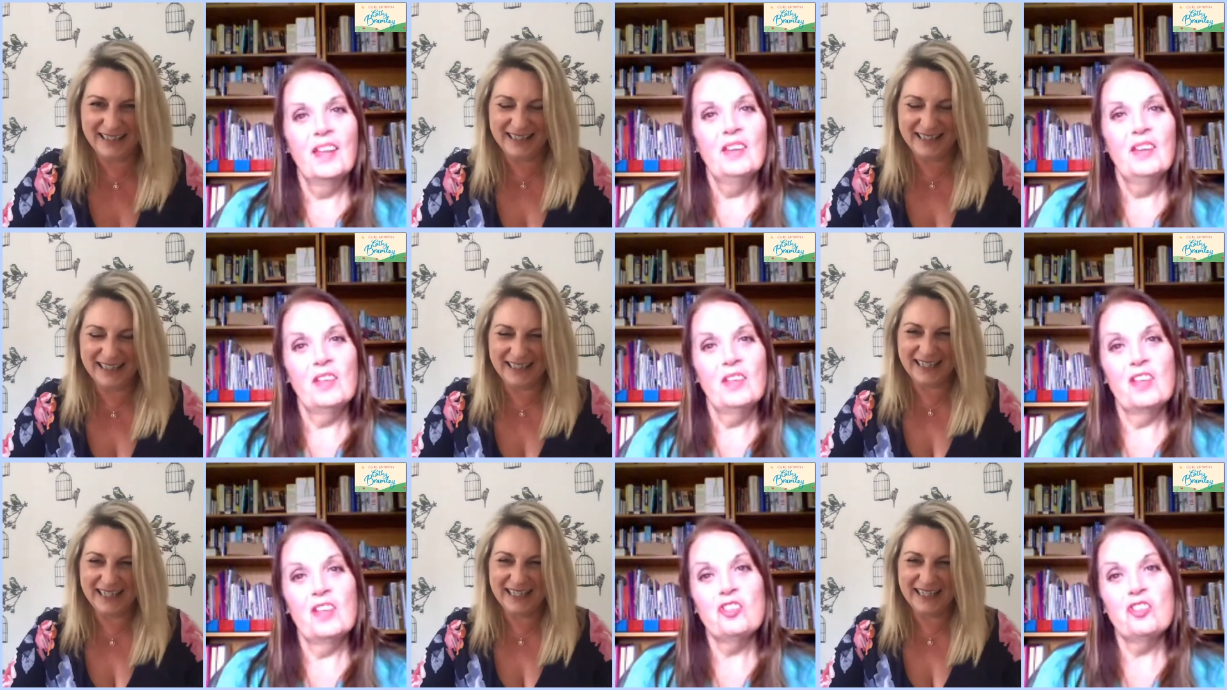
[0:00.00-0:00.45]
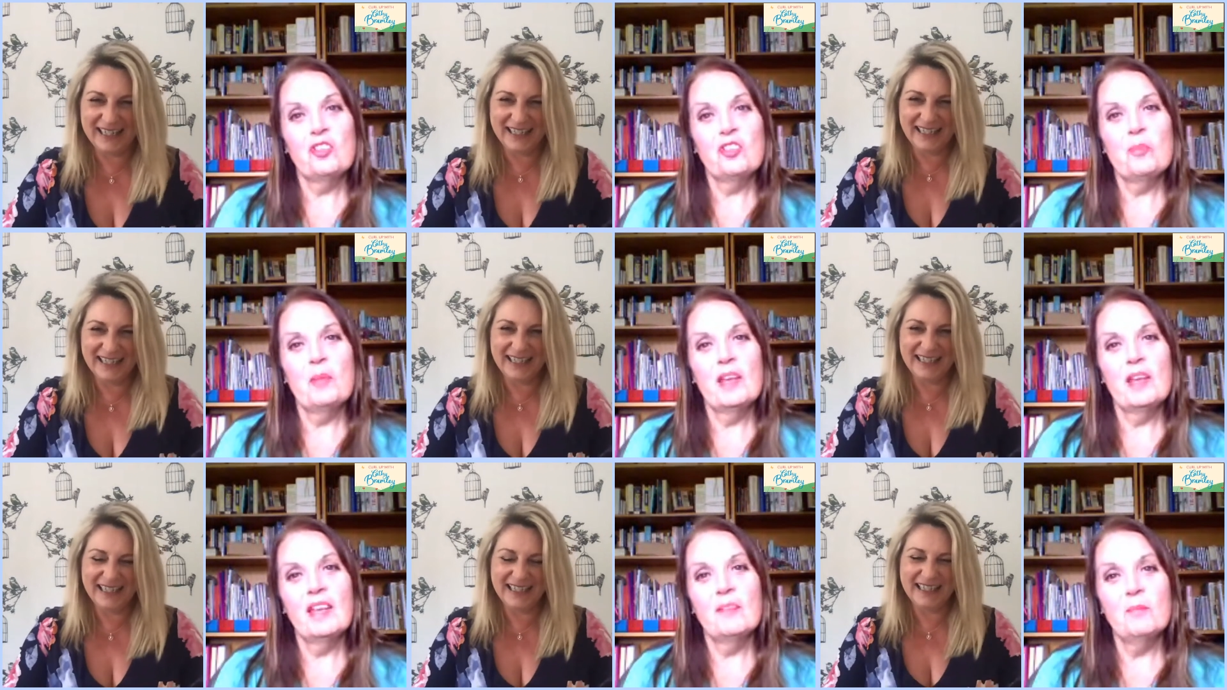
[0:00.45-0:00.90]
Speaker 1: there's
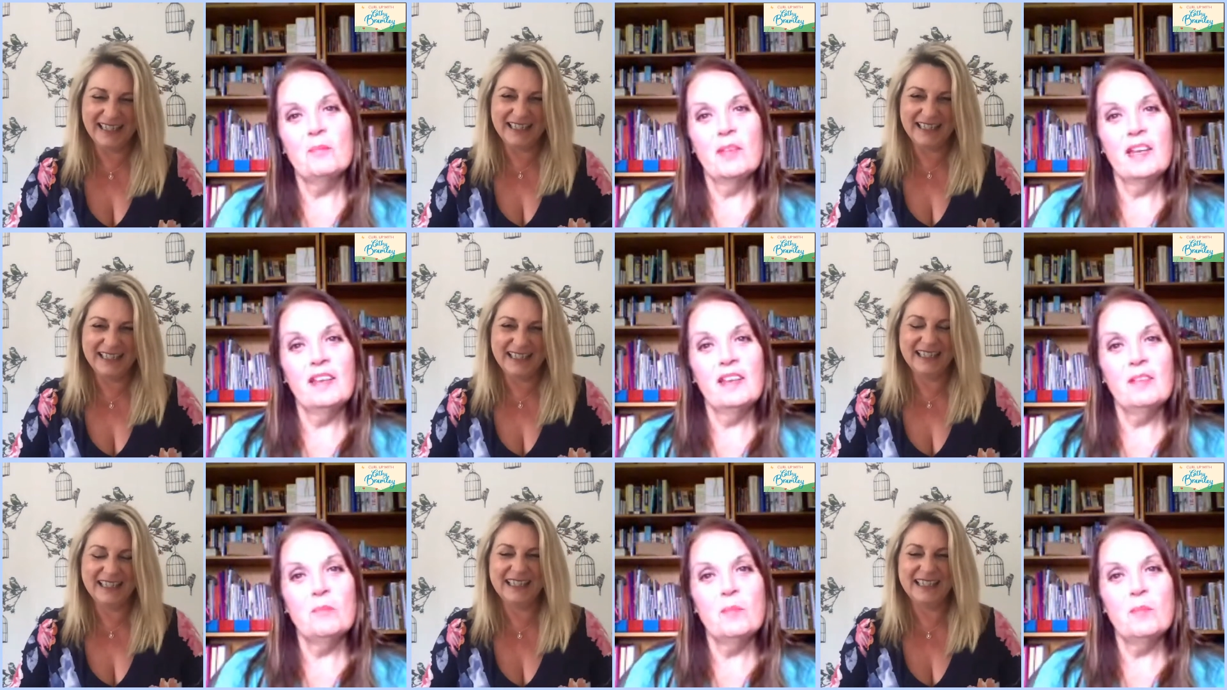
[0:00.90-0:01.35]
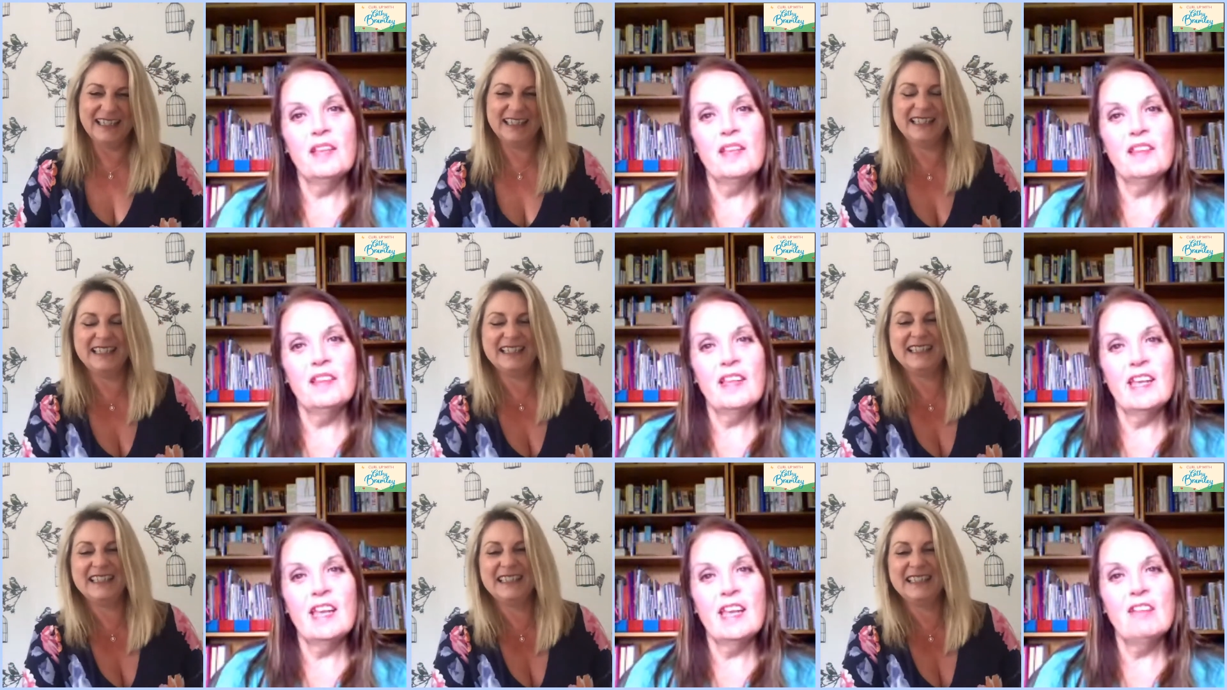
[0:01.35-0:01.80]
just me, me, me,
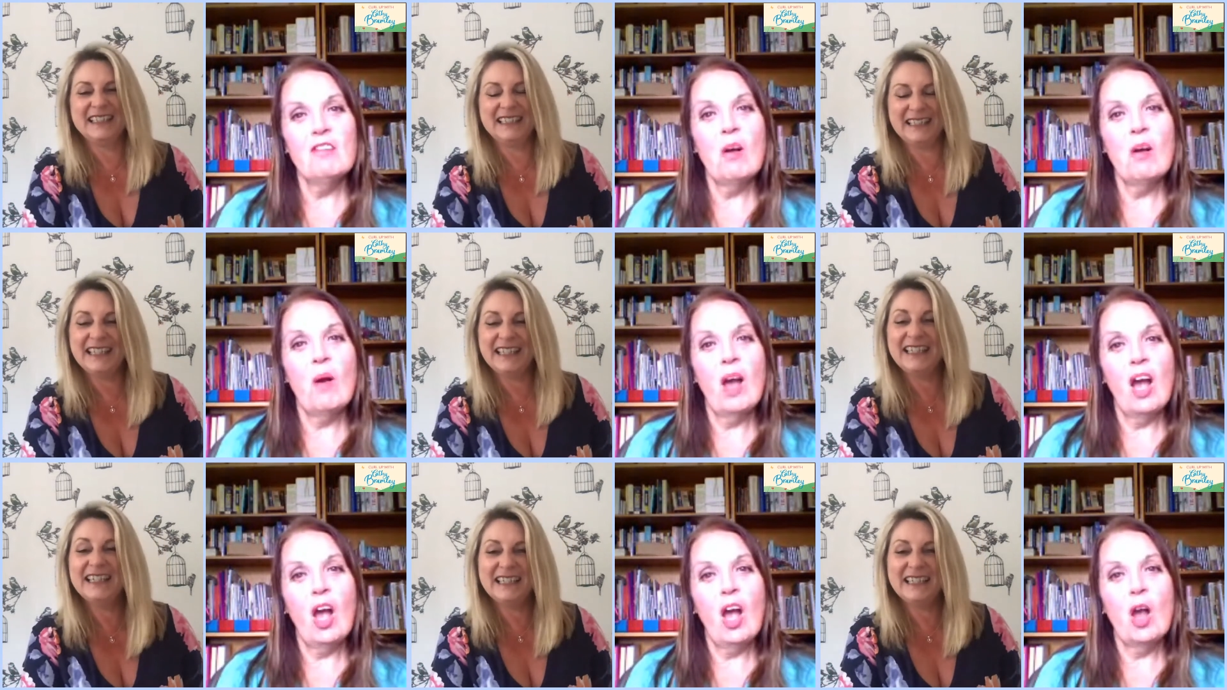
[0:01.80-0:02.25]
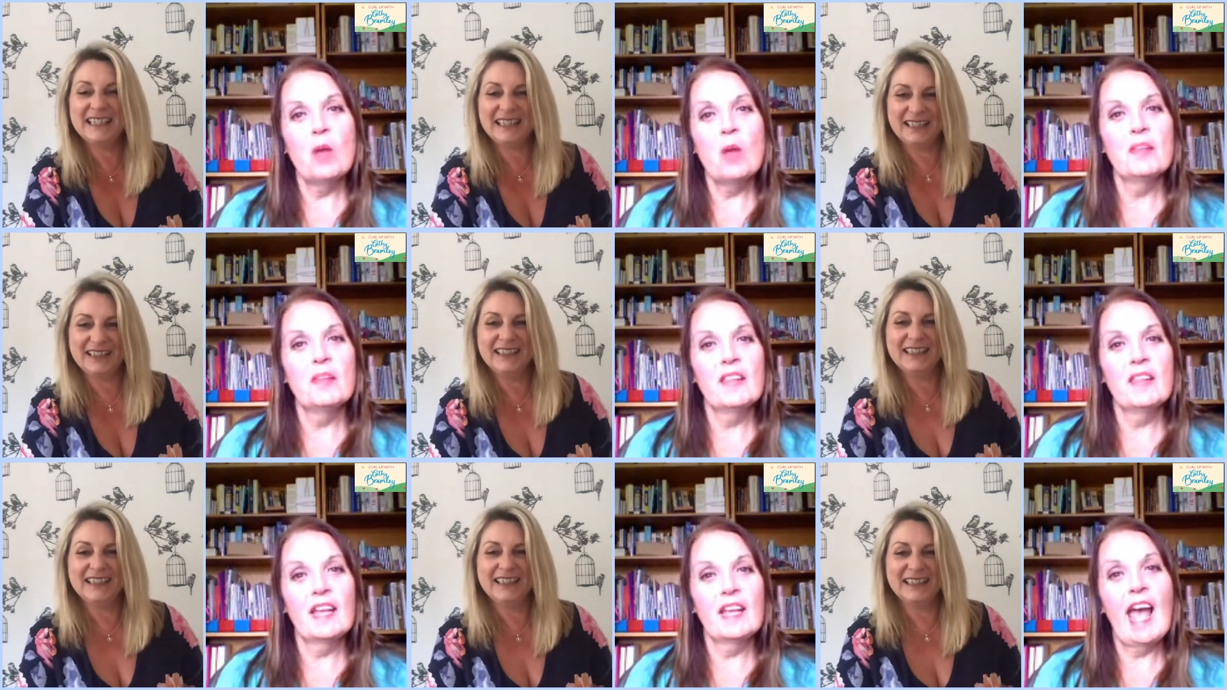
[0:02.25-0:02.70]
the hero at home,
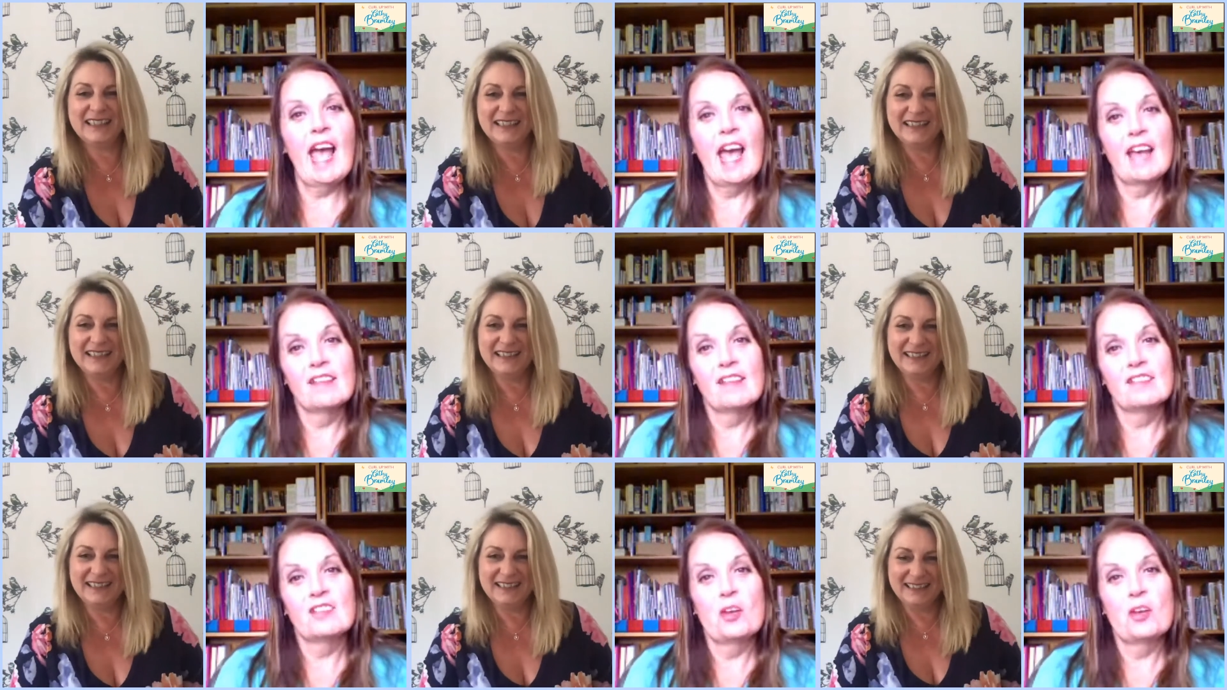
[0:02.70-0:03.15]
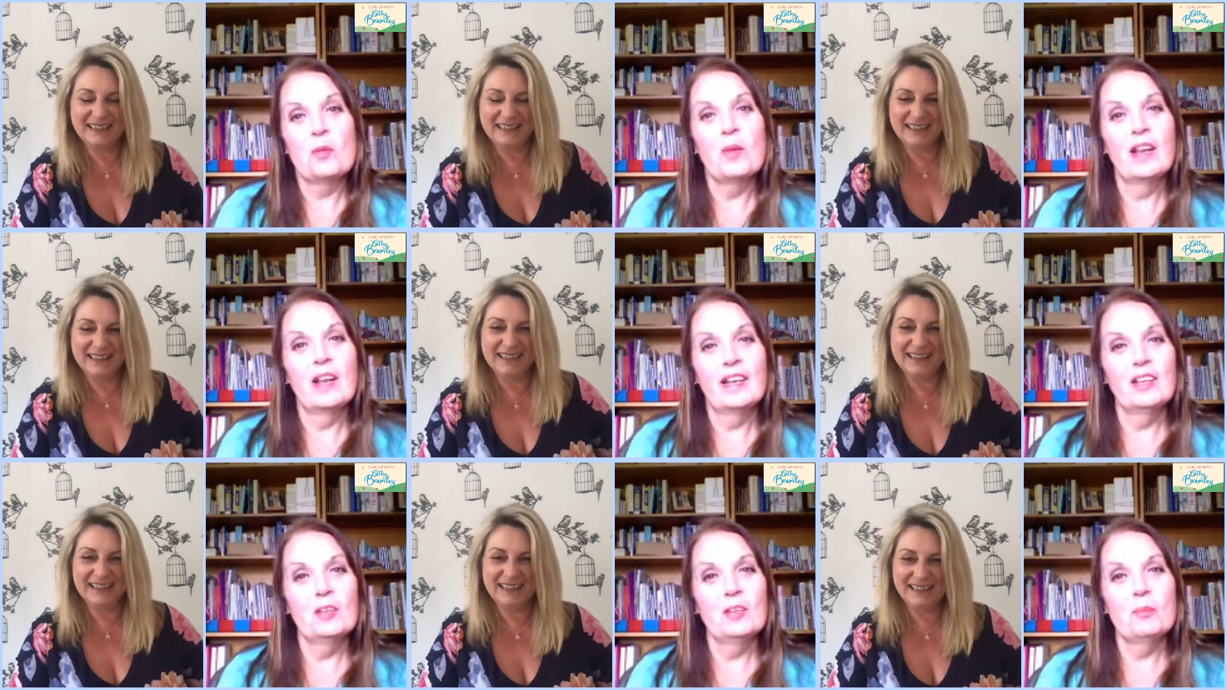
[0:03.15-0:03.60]
and the cat. So
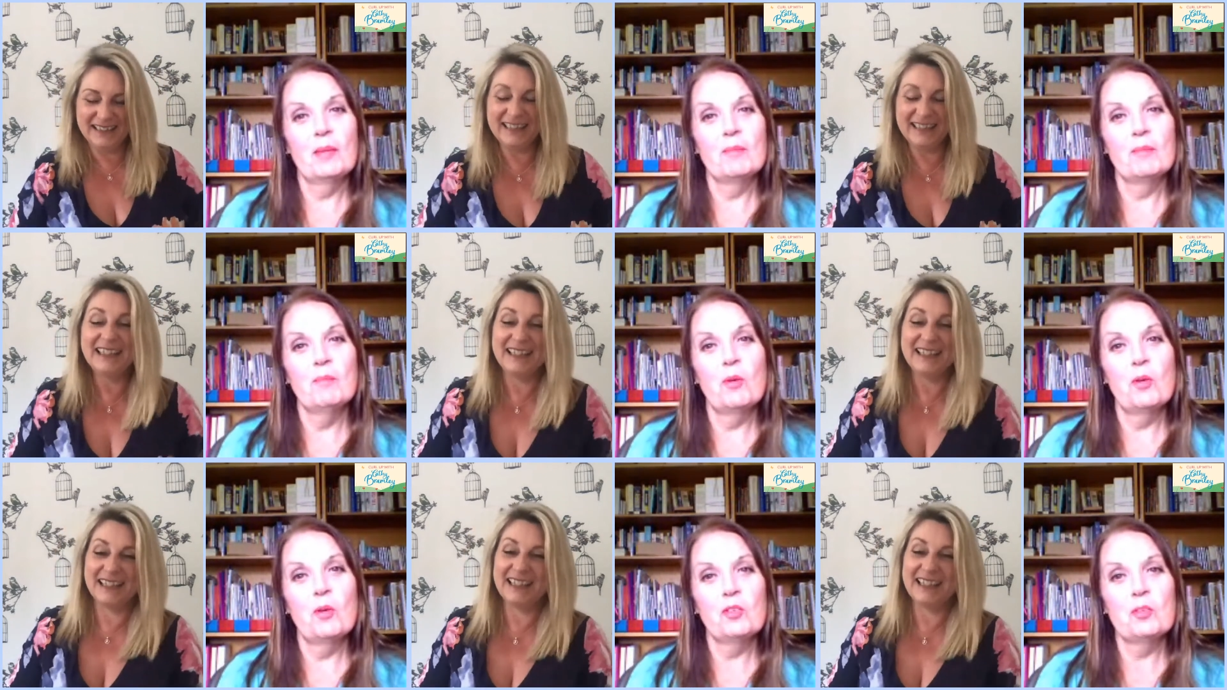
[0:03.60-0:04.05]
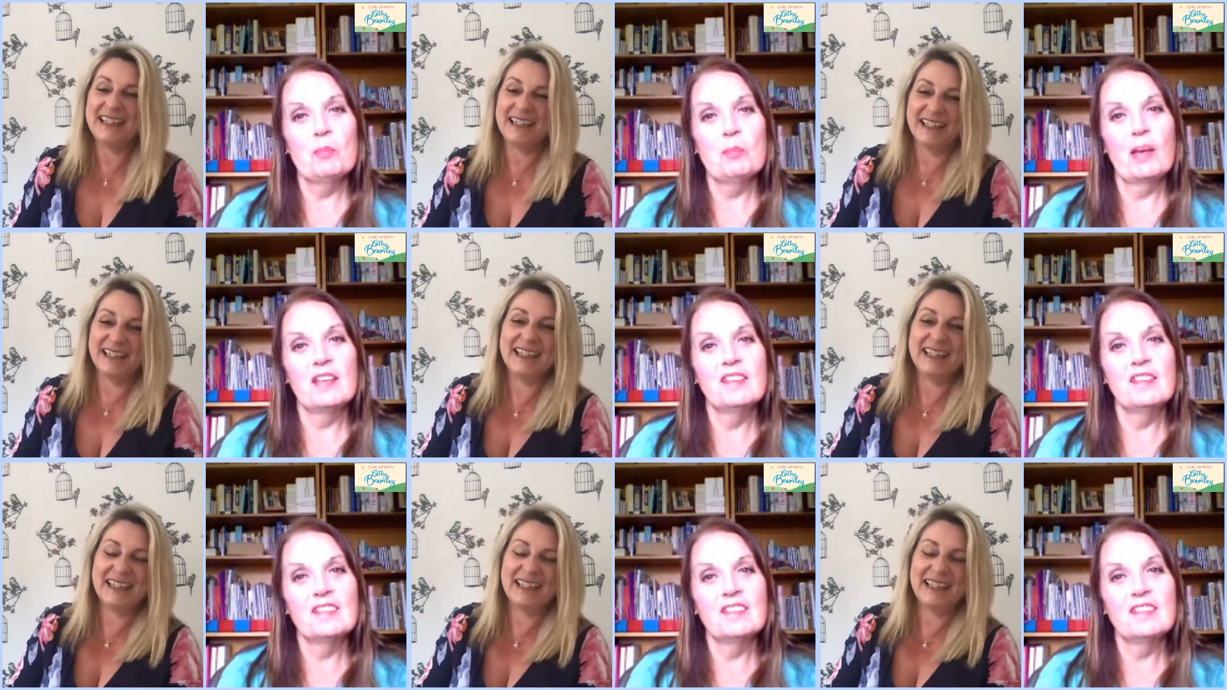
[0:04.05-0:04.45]
we're a little bit more spaced